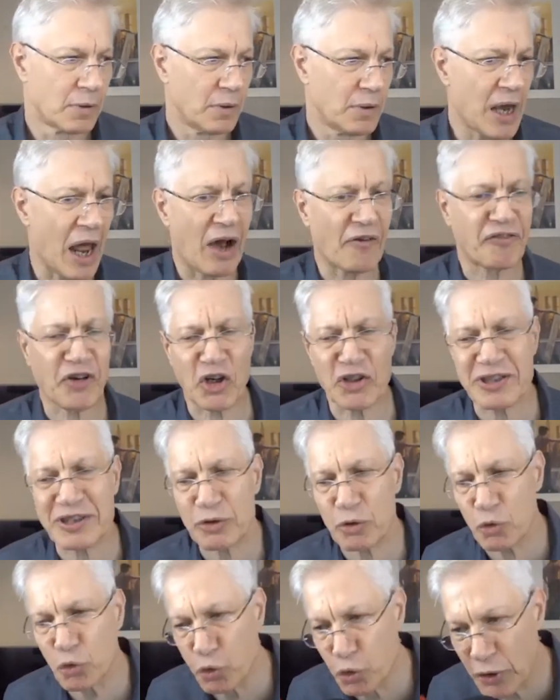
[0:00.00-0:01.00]
Now, of
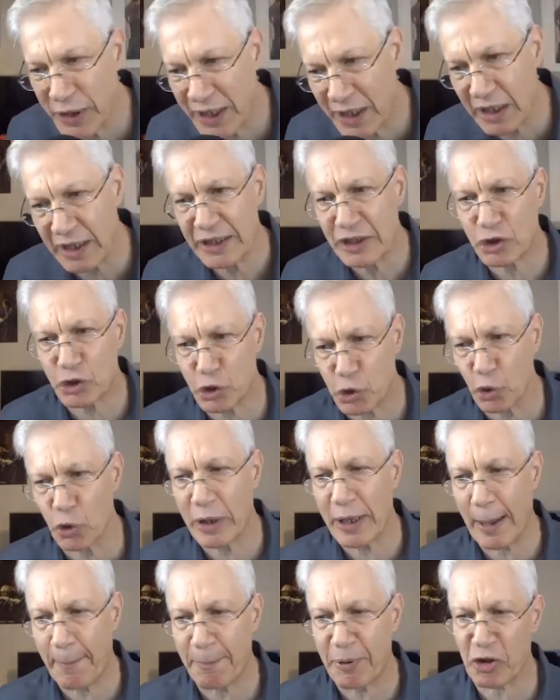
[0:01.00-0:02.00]
course, really,
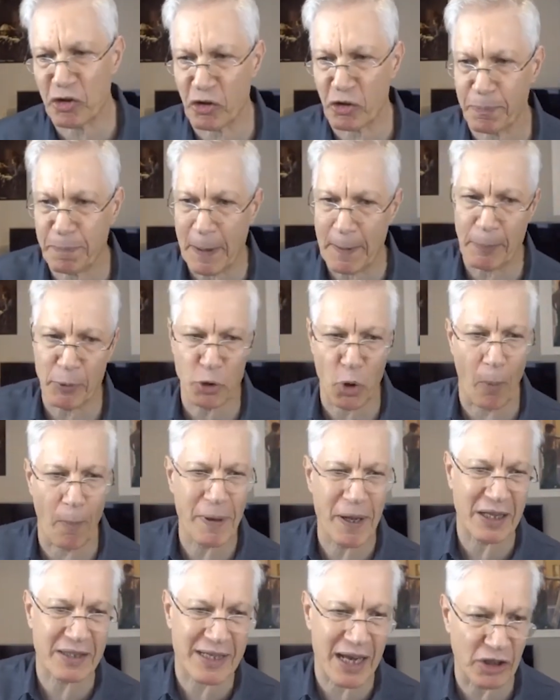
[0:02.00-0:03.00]
truly ambitious people don't
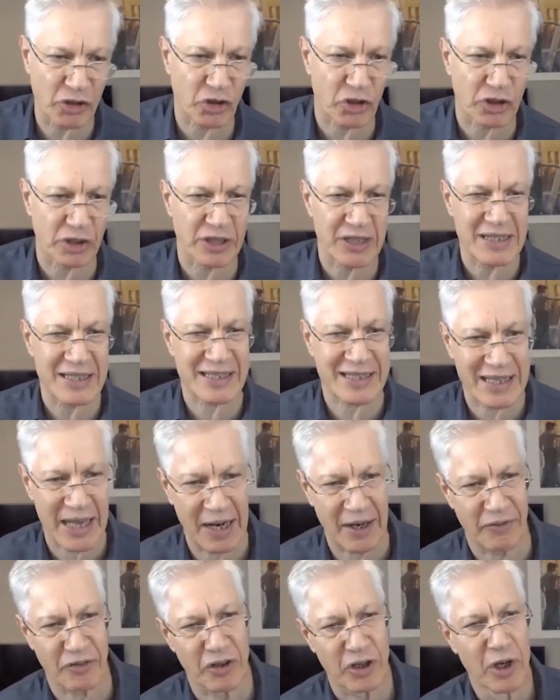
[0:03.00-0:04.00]
pay attention to
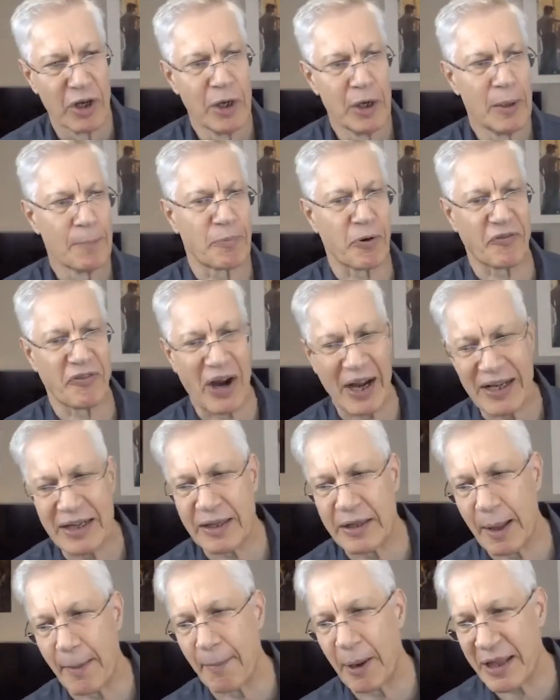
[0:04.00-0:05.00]
incentives
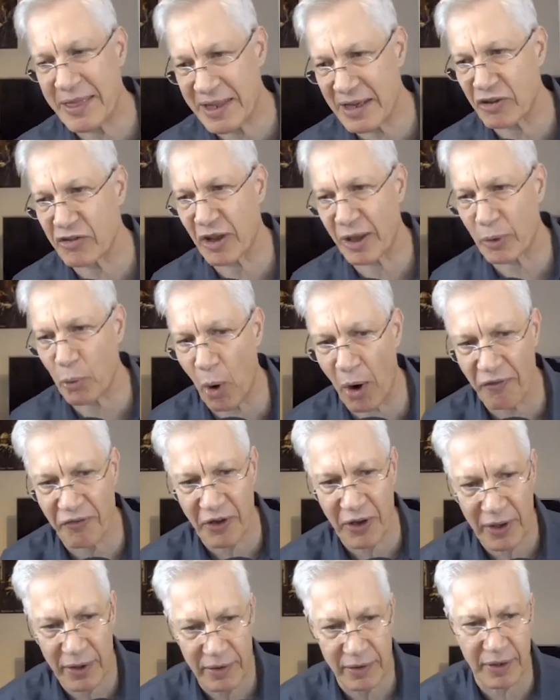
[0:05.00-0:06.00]
provided them by things like
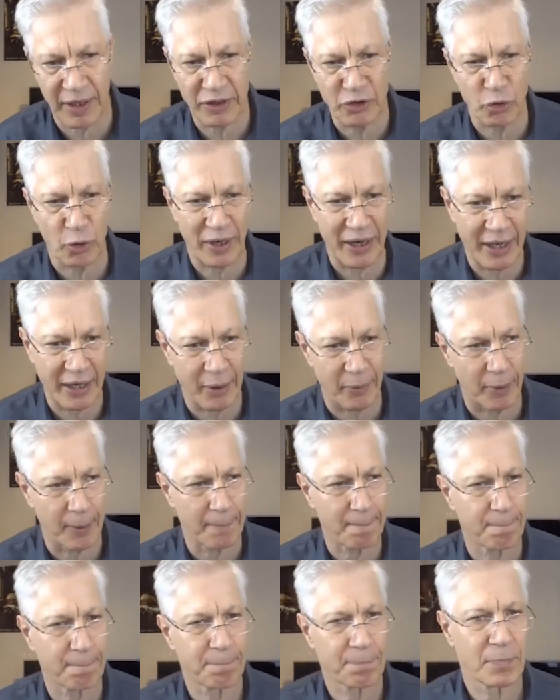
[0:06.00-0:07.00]
welfare. They do it anyway.
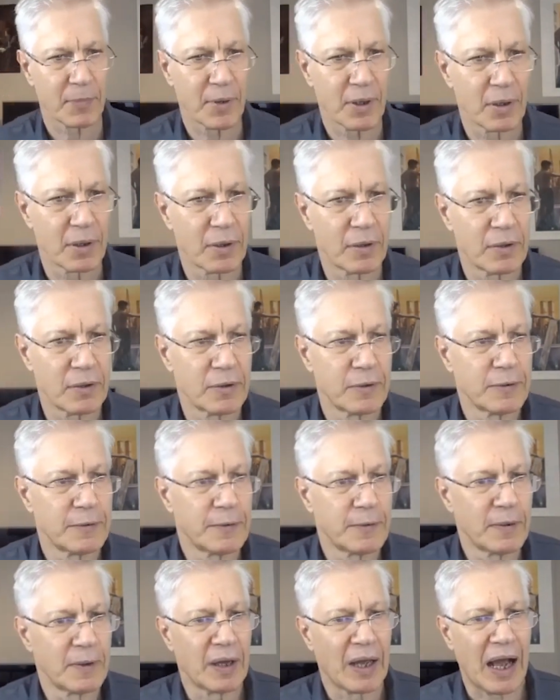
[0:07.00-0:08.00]

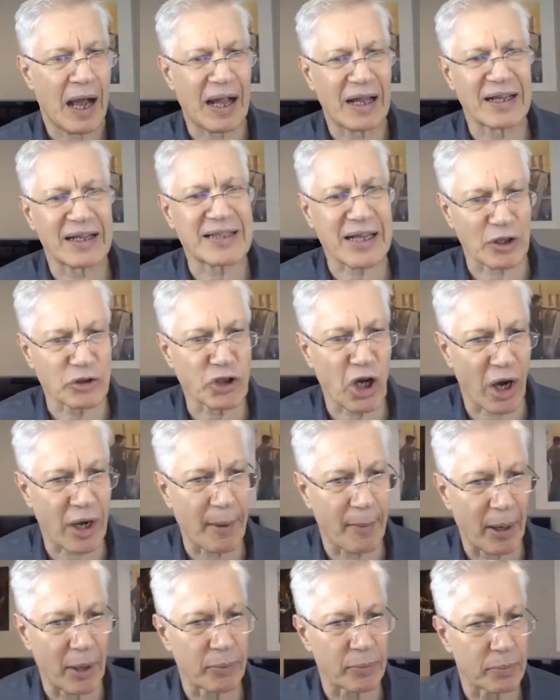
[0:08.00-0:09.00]
Alex, I'll talk
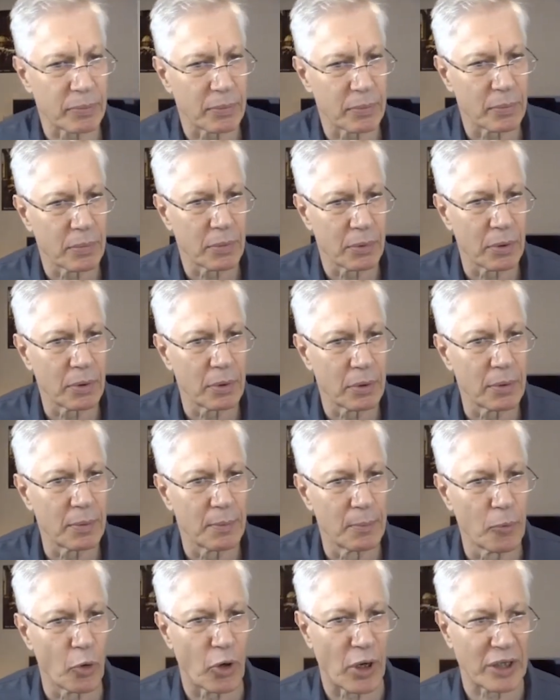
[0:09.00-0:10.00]
about
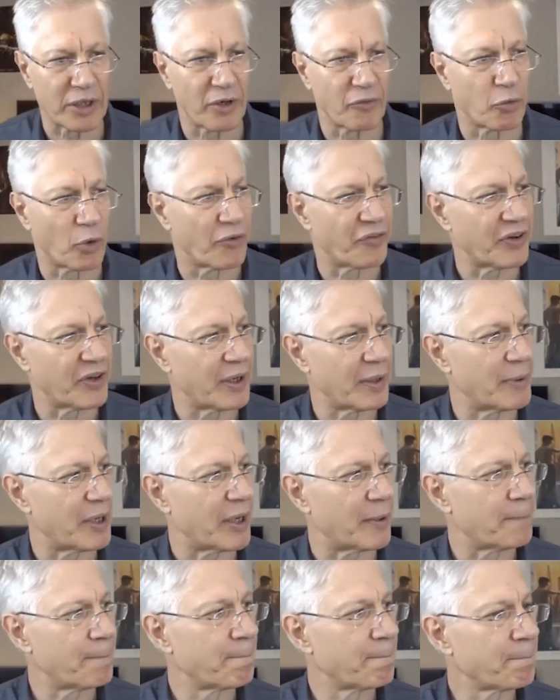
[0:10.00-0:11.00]
morality of welfare in a minute.